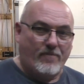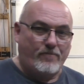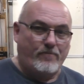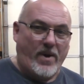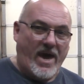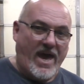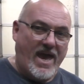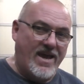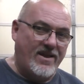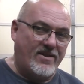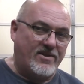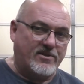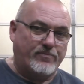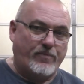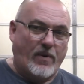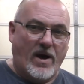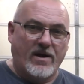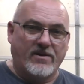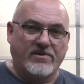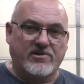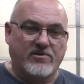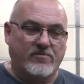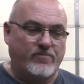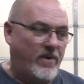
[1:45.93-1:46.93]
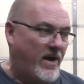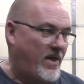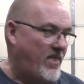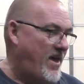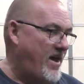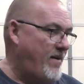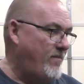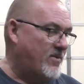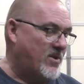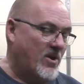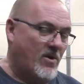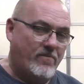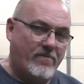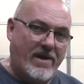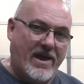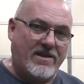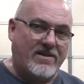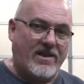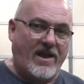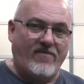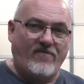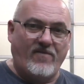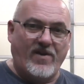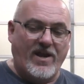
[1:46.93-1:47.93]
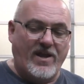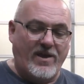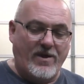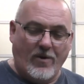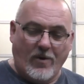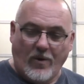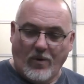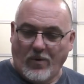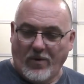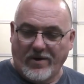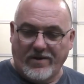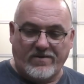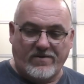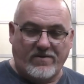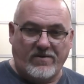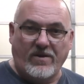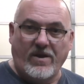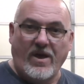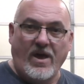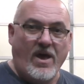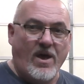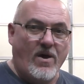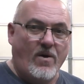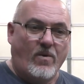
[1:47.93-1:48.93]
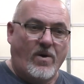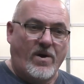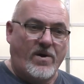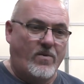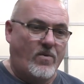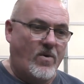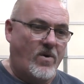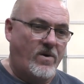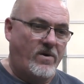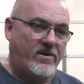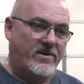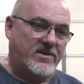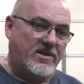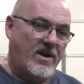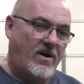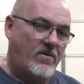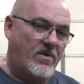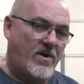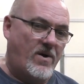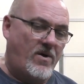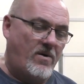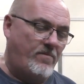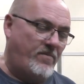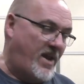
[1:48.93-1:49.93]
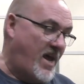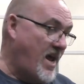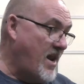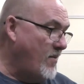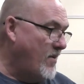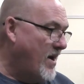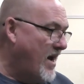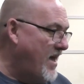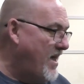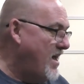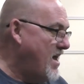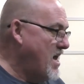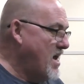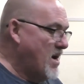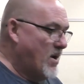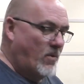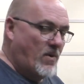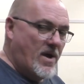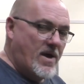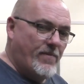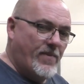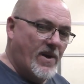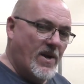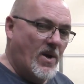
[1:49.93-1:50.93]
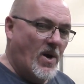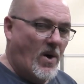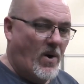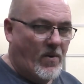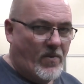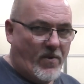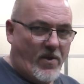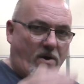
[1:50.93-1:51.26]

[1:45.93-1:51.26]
paid, sponsored by them to make that video or what in the world is going on. But anyway, rambling on.